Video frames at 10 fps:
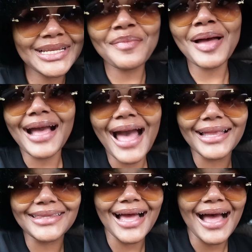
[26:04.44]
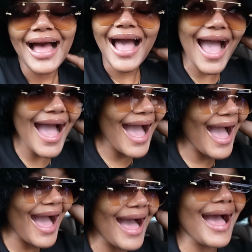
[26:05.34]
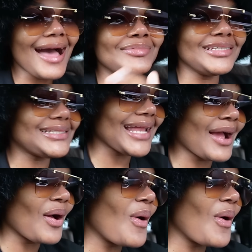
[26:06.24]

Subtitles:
Lamakata! I'm just like,